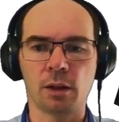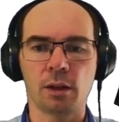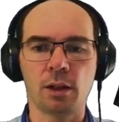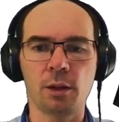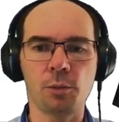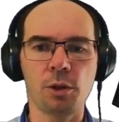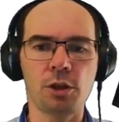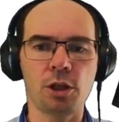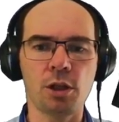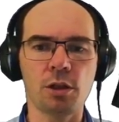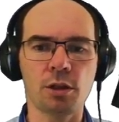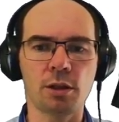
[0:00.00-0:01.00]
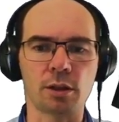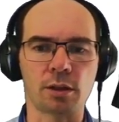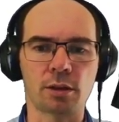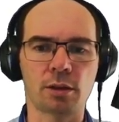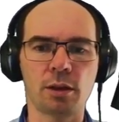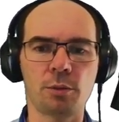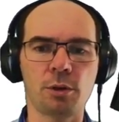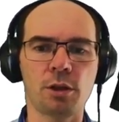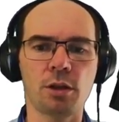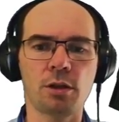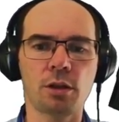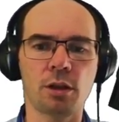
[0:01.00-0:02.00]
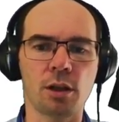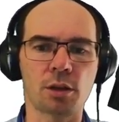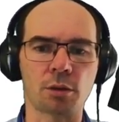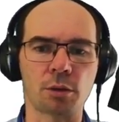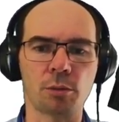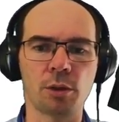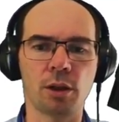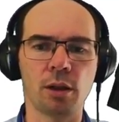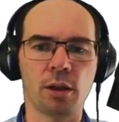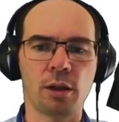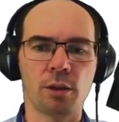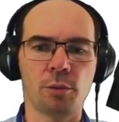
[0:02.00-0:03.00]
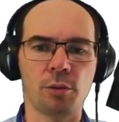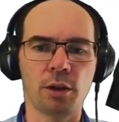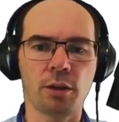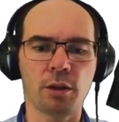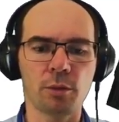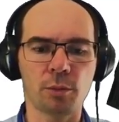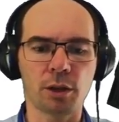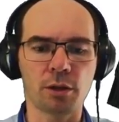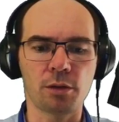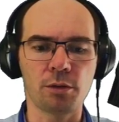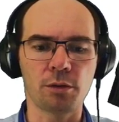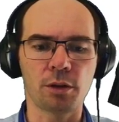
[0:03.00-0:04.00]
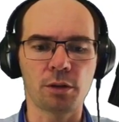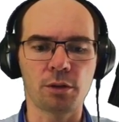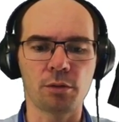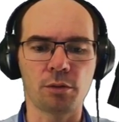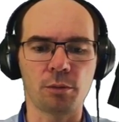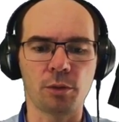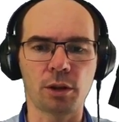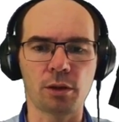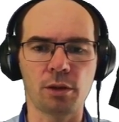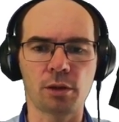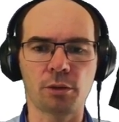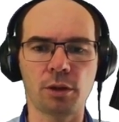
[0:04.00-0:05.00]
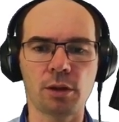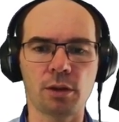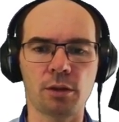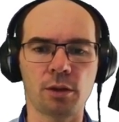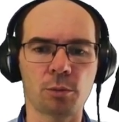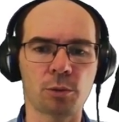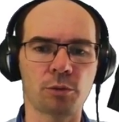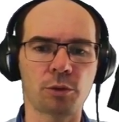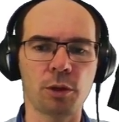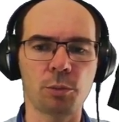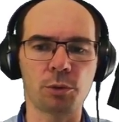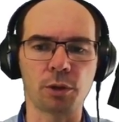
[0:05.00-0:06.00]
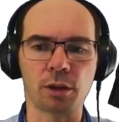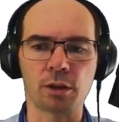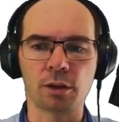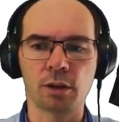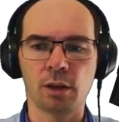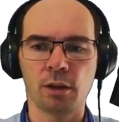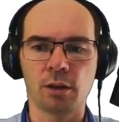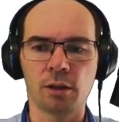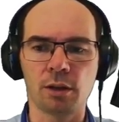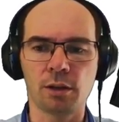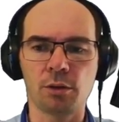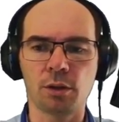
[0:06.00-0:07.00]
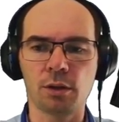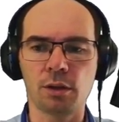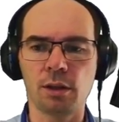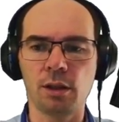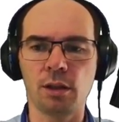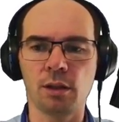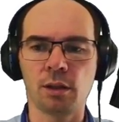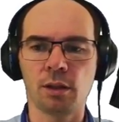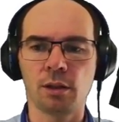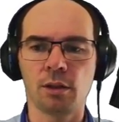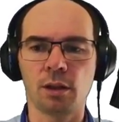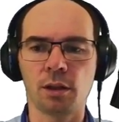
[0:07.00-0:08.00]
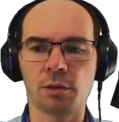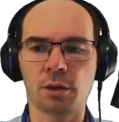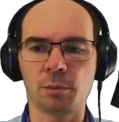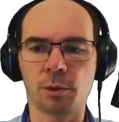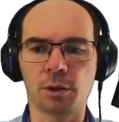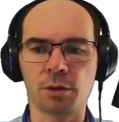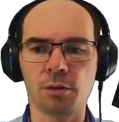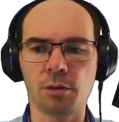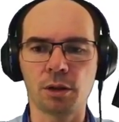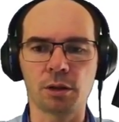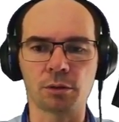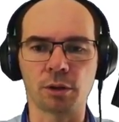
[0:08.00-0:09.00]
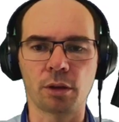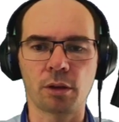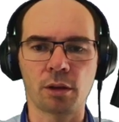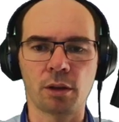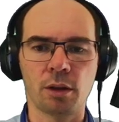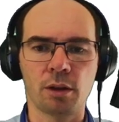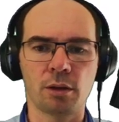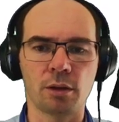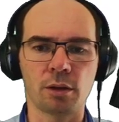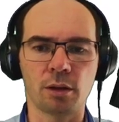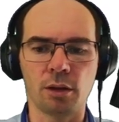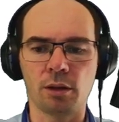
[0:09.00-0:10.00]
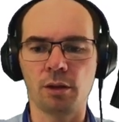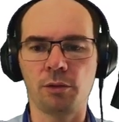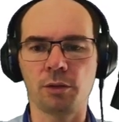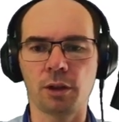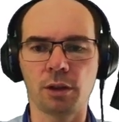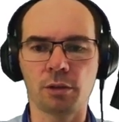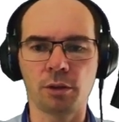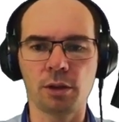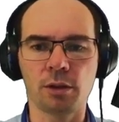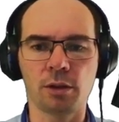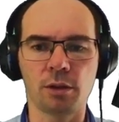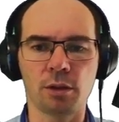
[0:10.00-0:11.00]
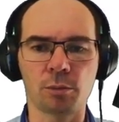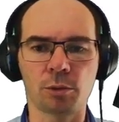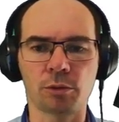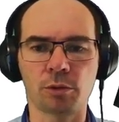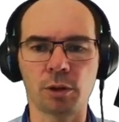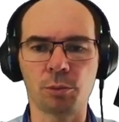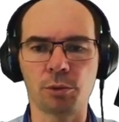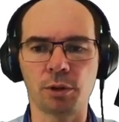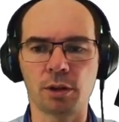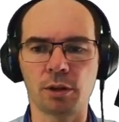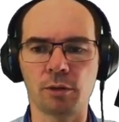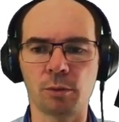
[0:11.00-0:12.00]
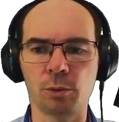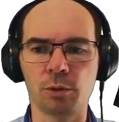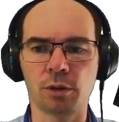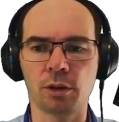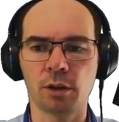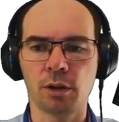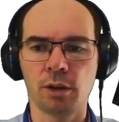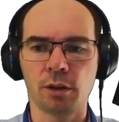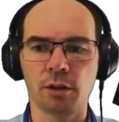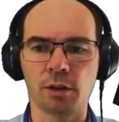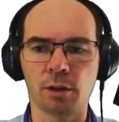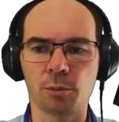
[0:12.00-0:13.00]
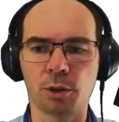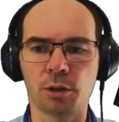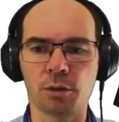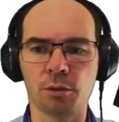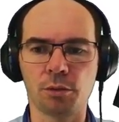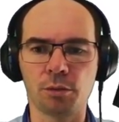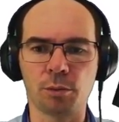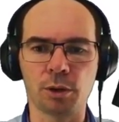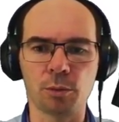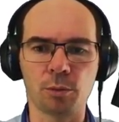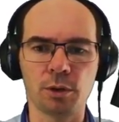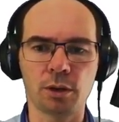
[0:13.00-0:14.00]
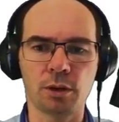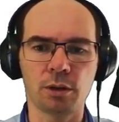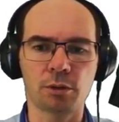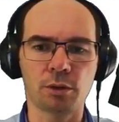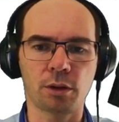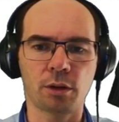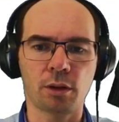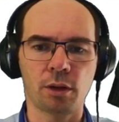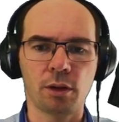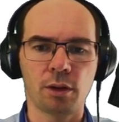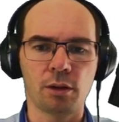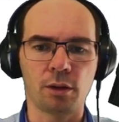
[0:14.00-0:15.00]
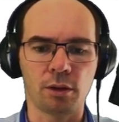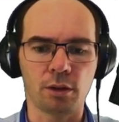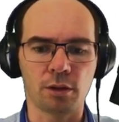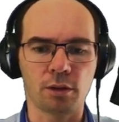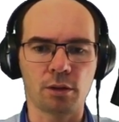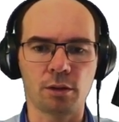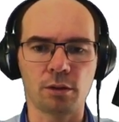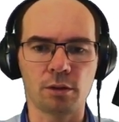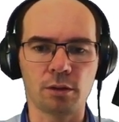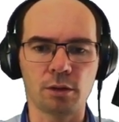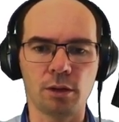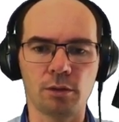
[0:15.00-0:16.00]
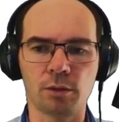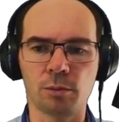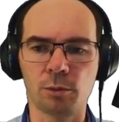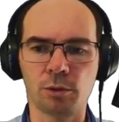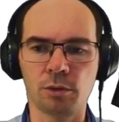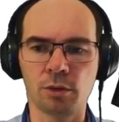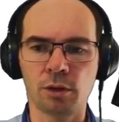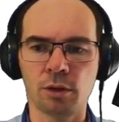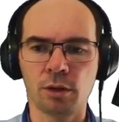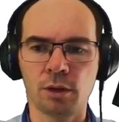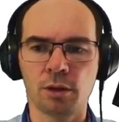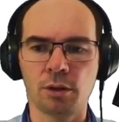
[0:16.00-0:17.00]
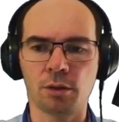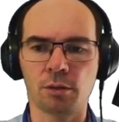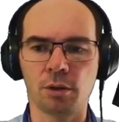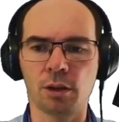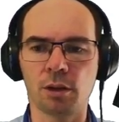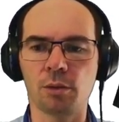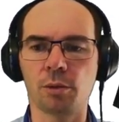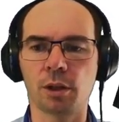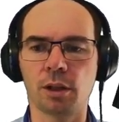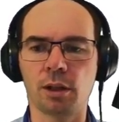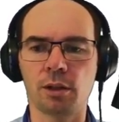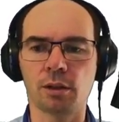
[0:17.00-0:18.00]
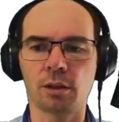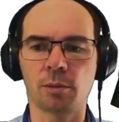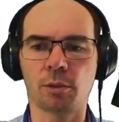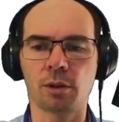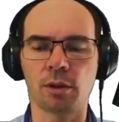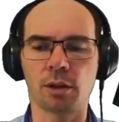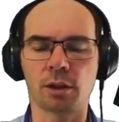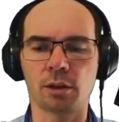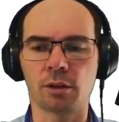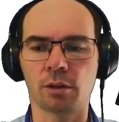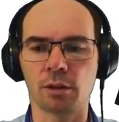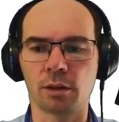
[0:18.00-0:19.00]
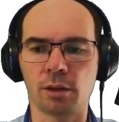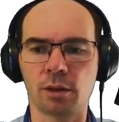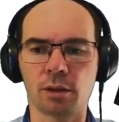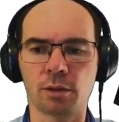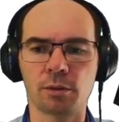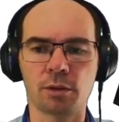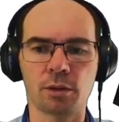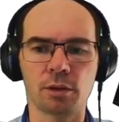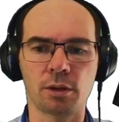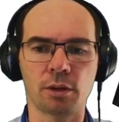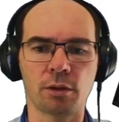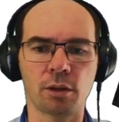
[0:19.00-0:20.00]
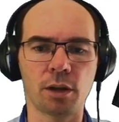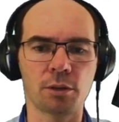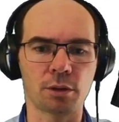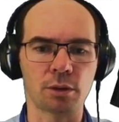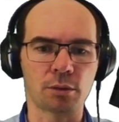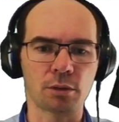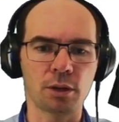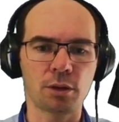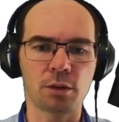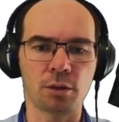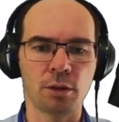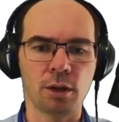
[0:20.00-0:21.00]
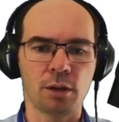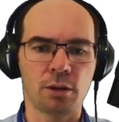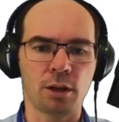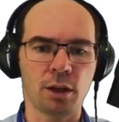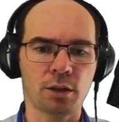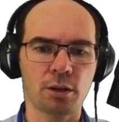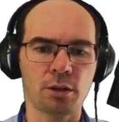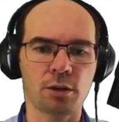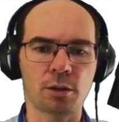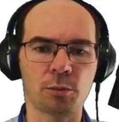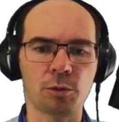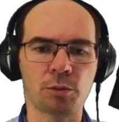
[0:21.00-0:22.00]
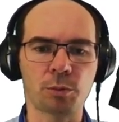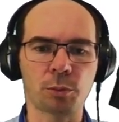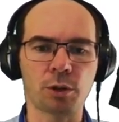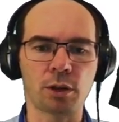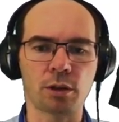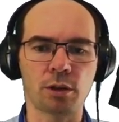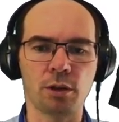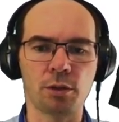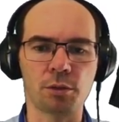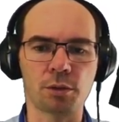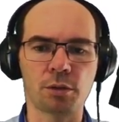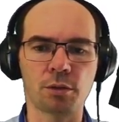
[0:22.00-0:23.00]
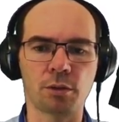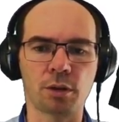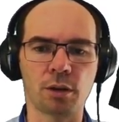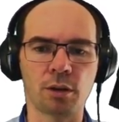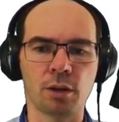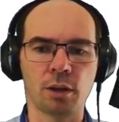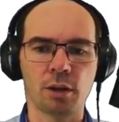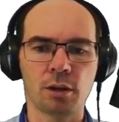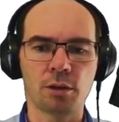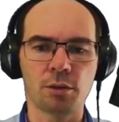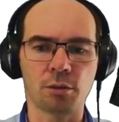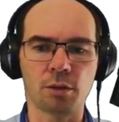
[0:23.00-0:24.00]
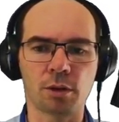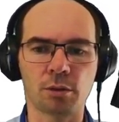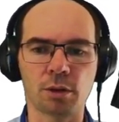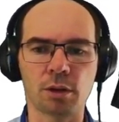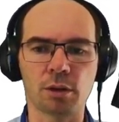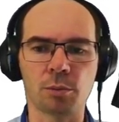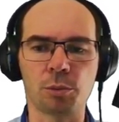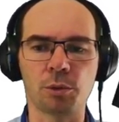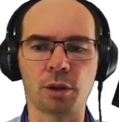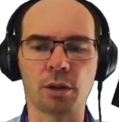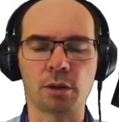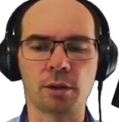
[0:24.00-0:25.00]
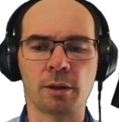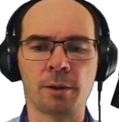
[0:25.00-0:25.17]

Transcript: Can we change this? Can we change the error? Well, one thing we can do is we can increase the number of grid points. And as you can see, now it's about 200th. And if I increase the number of grid points even more, then we go to about 100th and even more. So now we're getting something like 10,000, right? So the X star moves pretty close to the critical point.